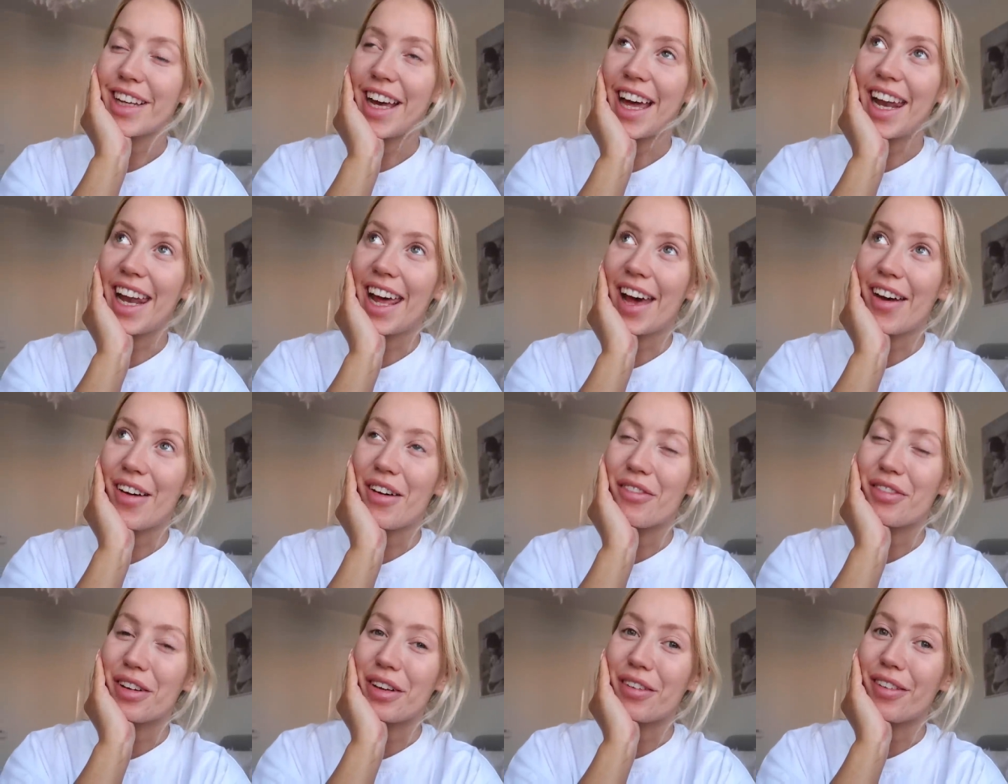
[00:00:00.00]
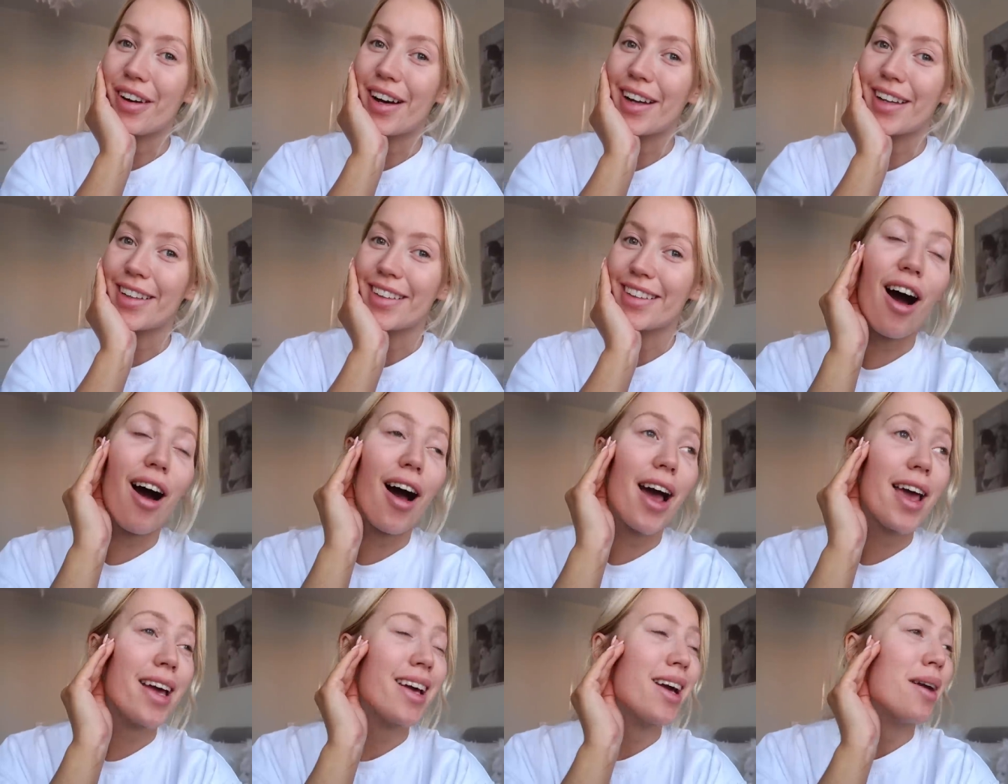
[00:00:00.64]
Hello everyone.
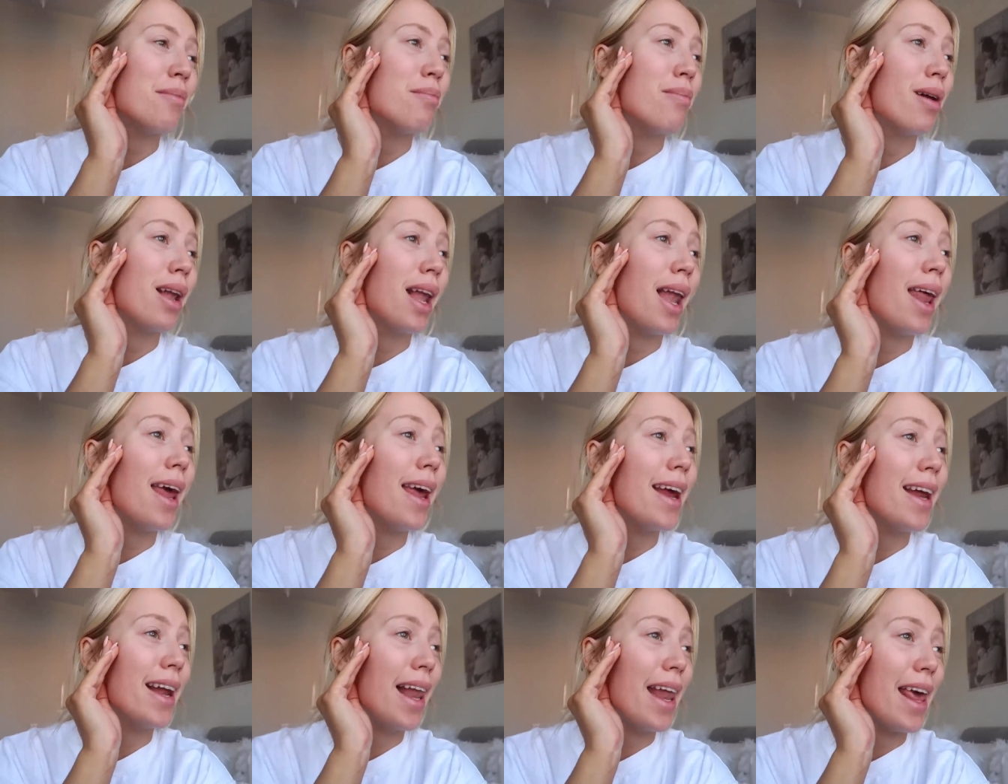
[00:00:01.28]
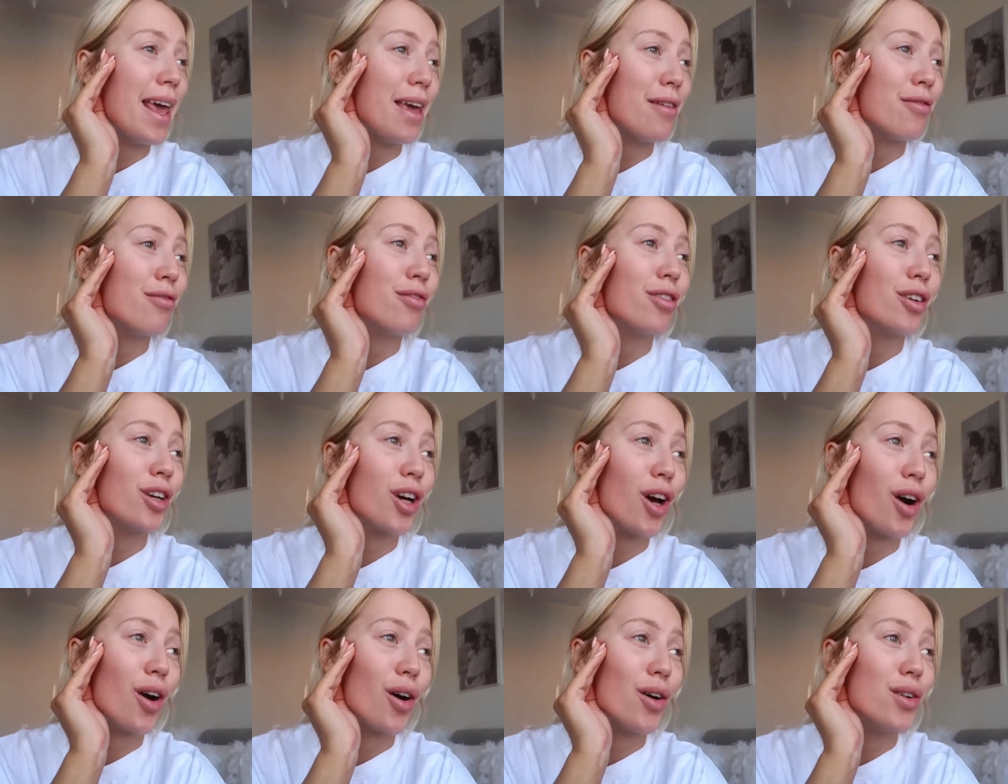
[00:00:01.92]
I completely
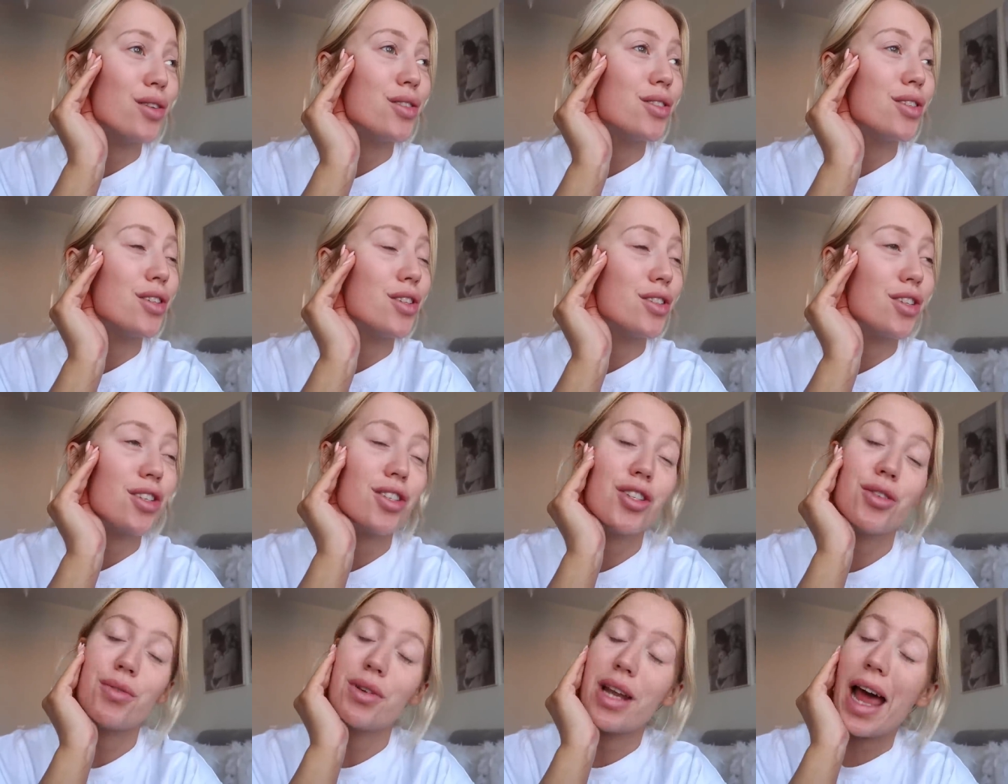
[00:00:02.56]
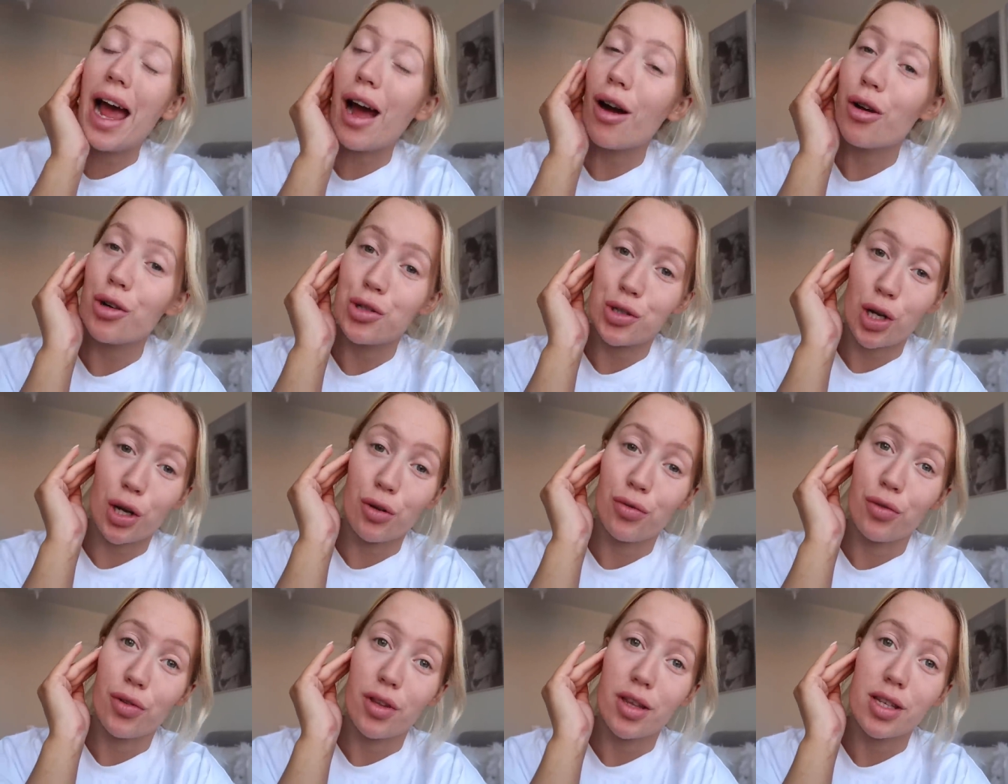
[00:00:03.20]
forgot to do an
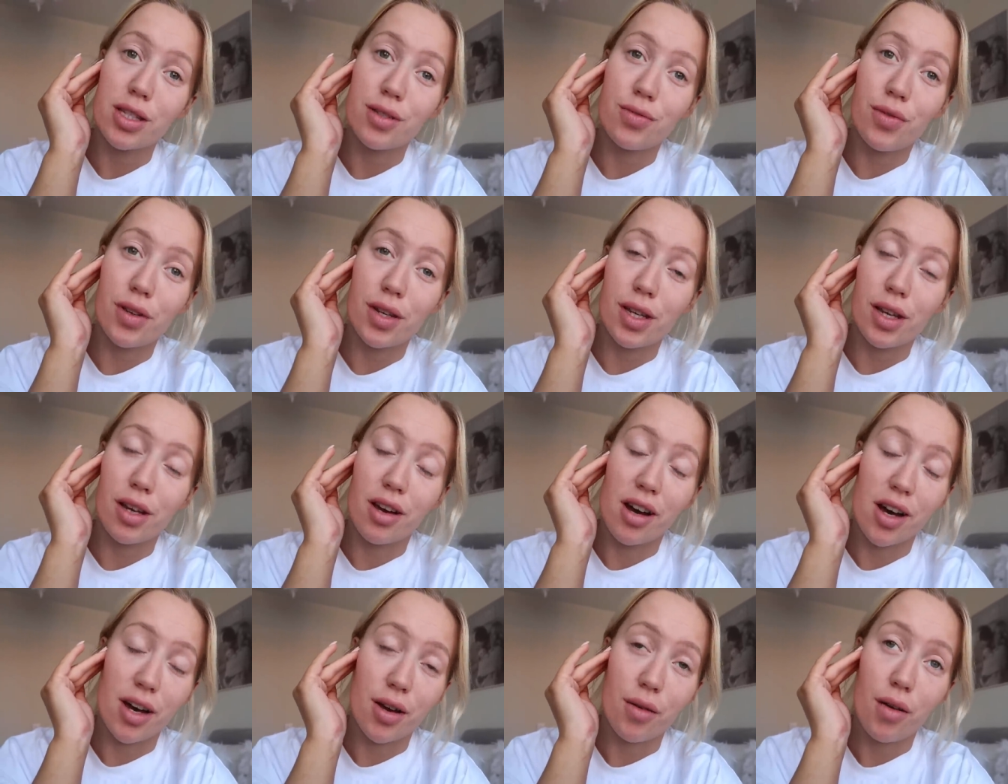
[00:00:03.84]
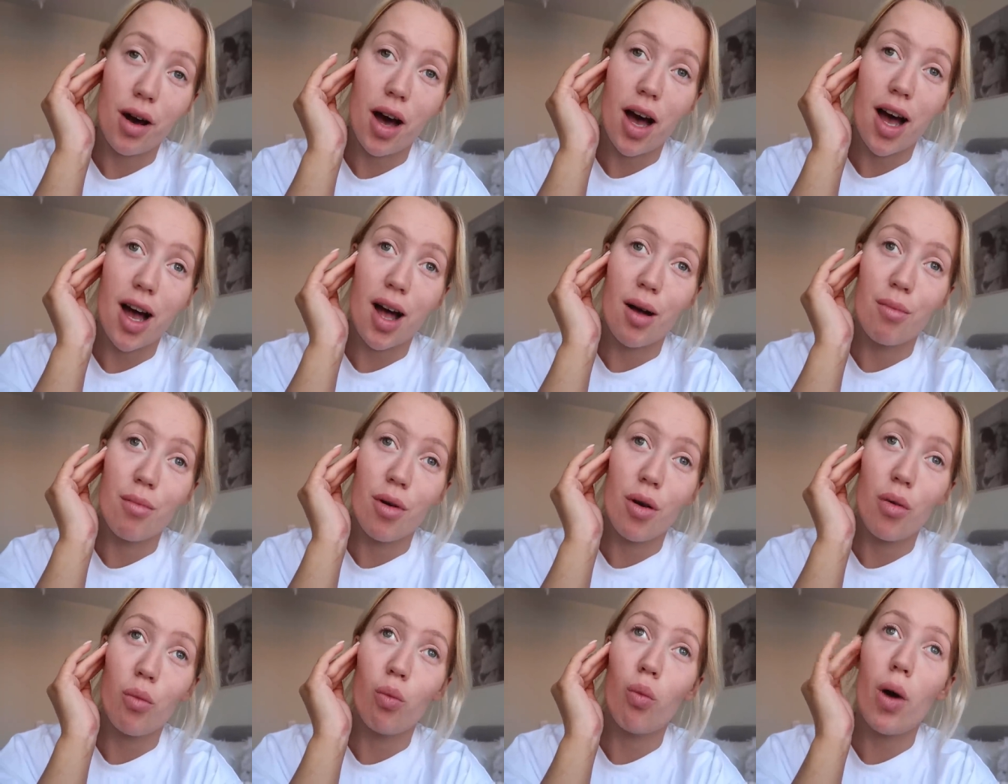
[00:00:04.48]
outro for this video.
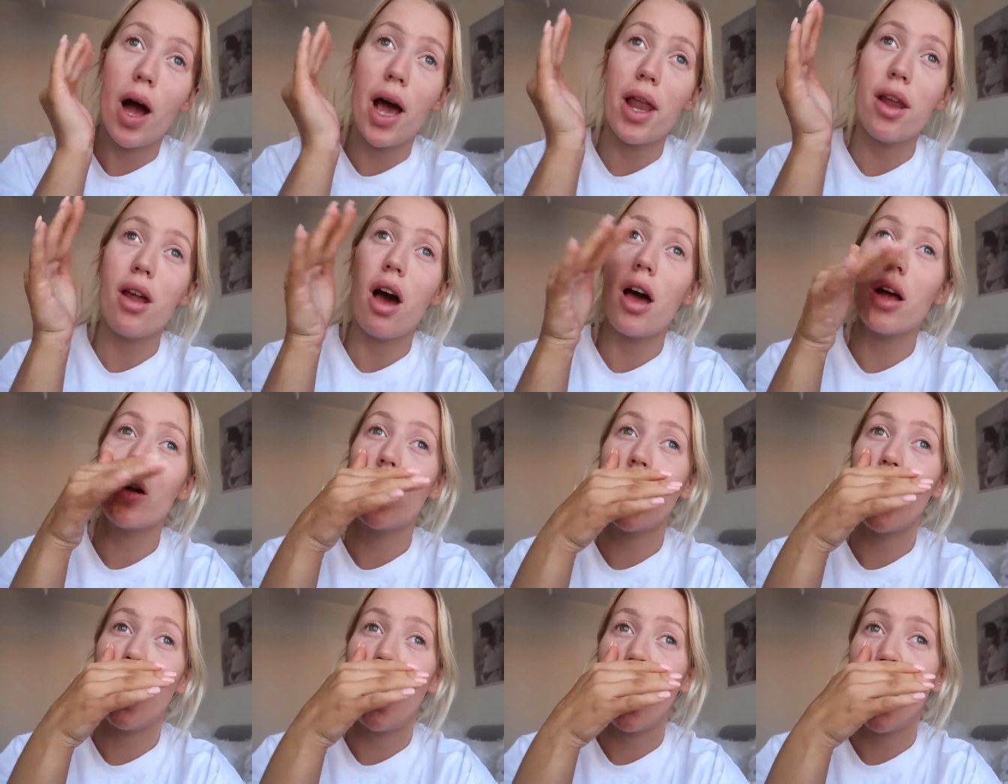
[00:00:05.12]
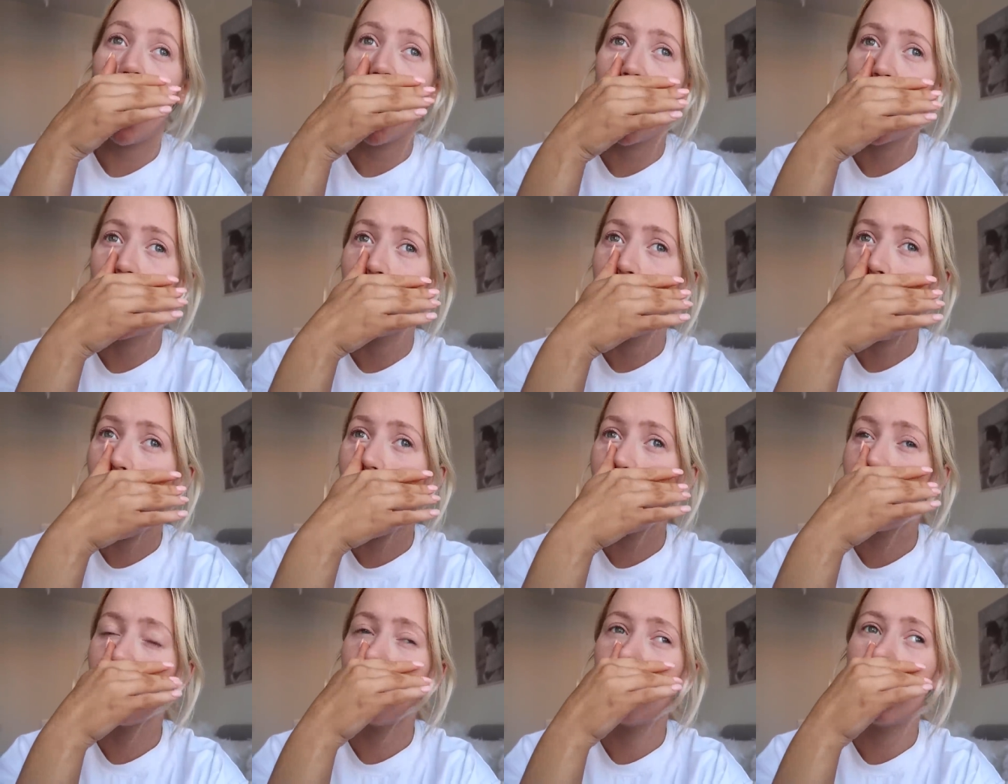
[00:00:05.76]
Um, when I got home,
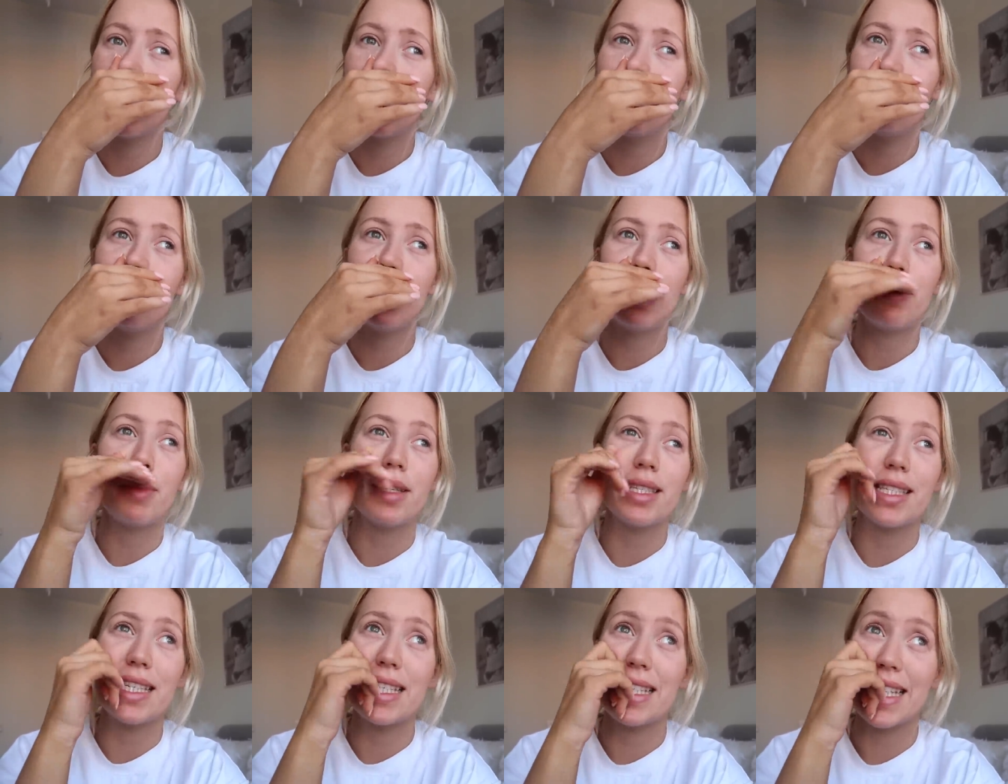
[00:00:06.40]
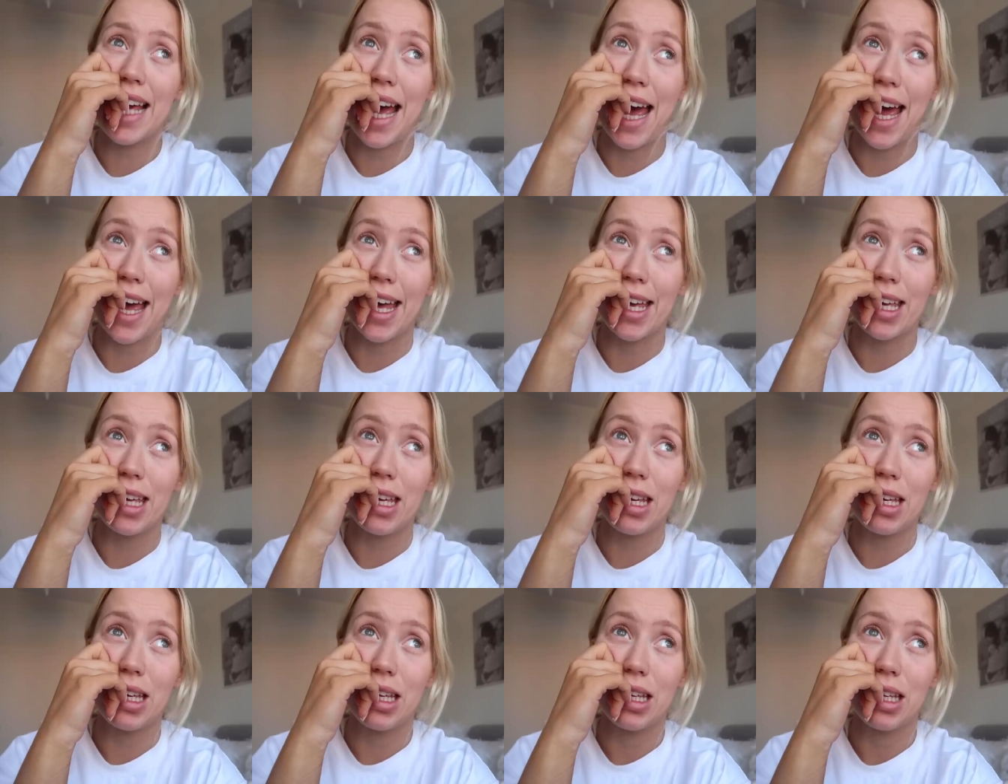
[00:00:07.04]
I had a really, really busy
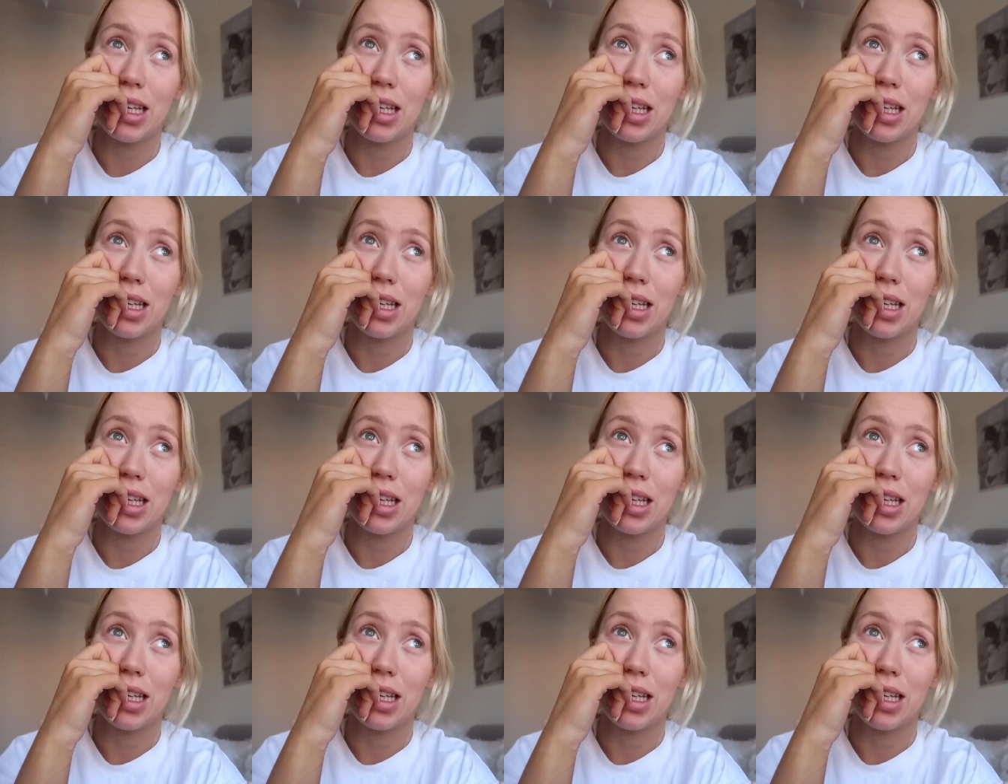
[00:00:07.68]
day.